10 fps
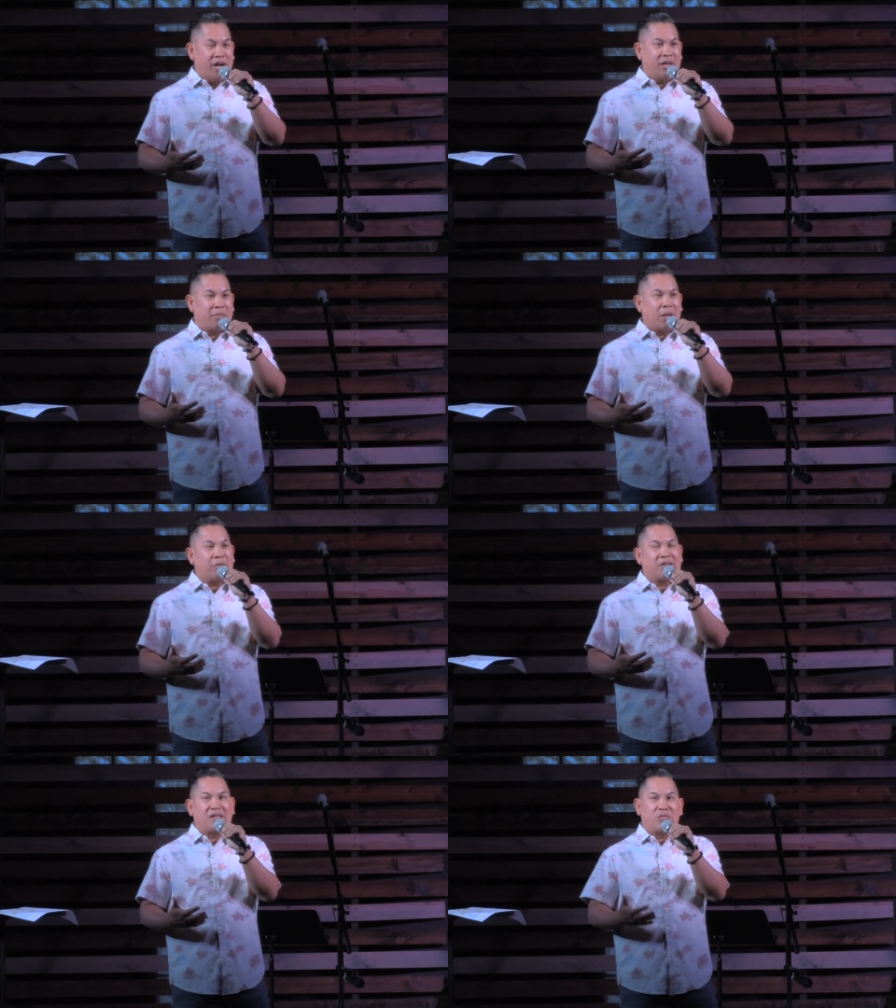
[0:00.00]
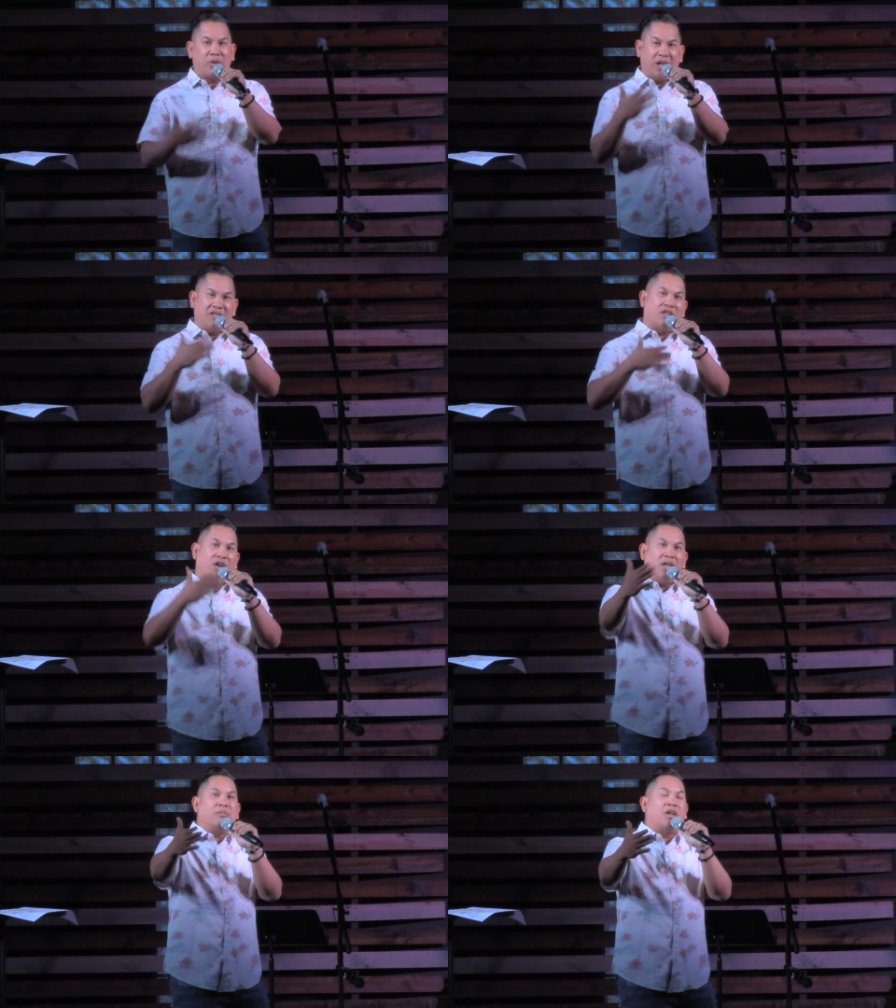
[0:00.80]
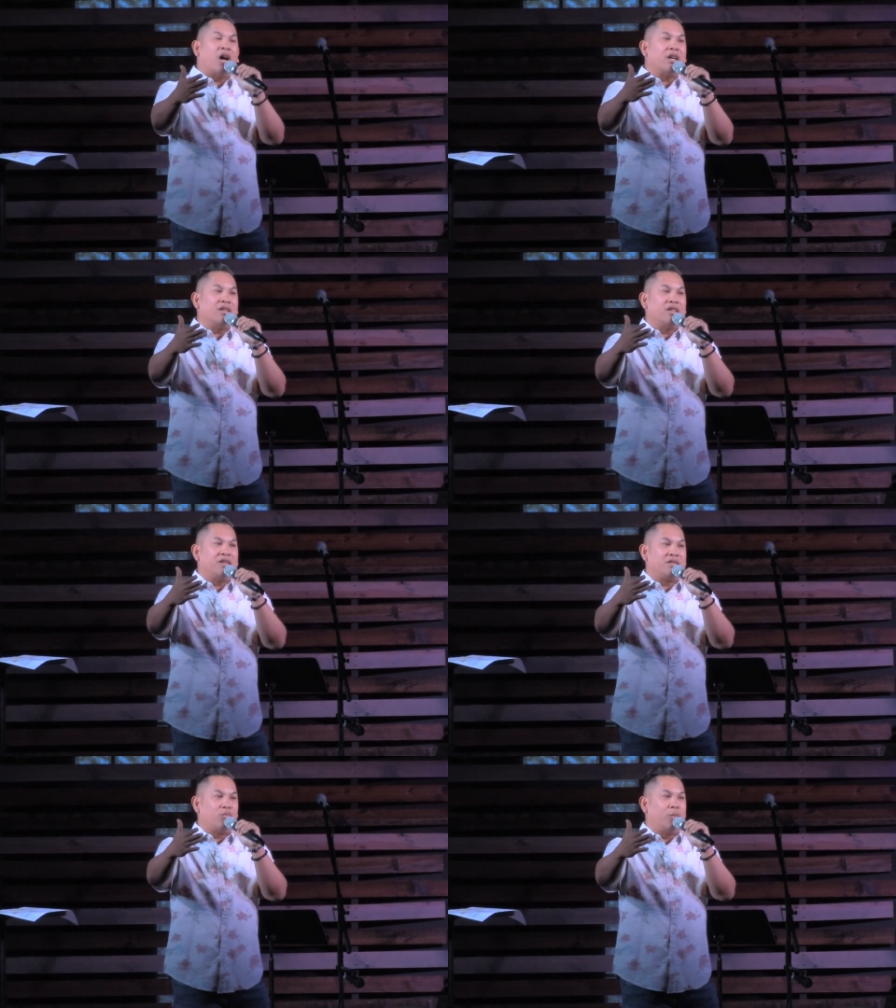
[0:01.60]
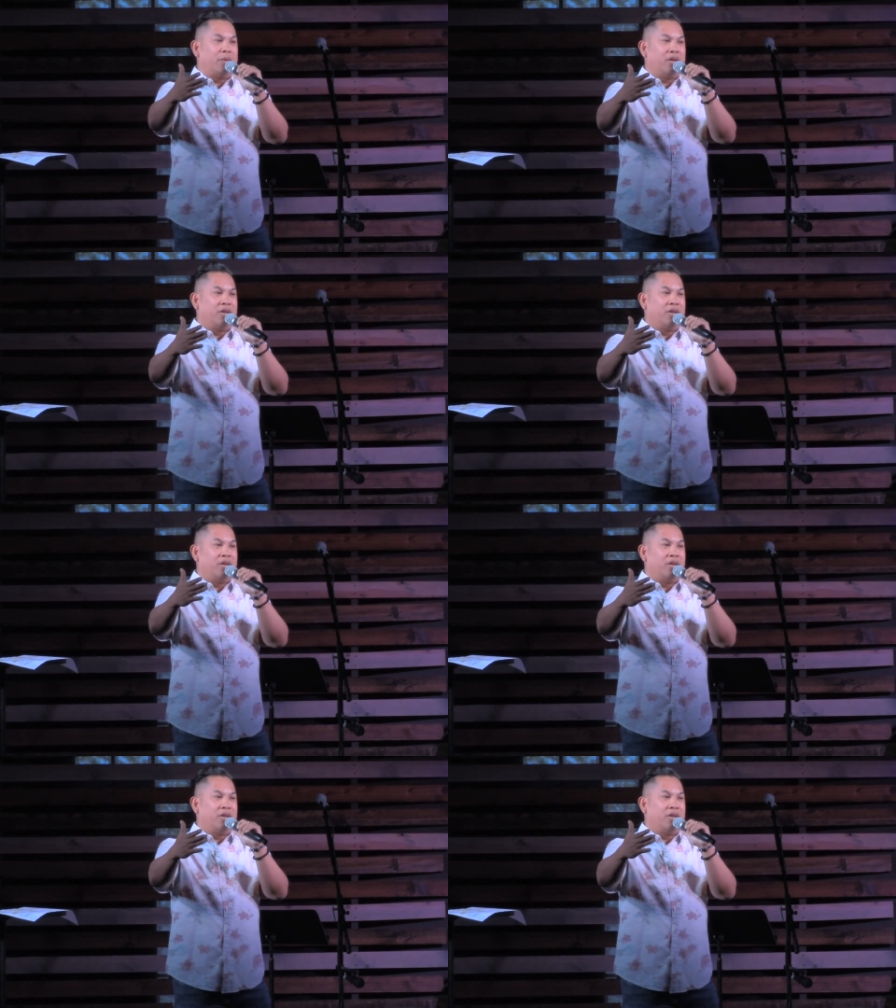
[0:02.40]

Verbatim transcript: And the Bible says, when they saw him talking to this woman,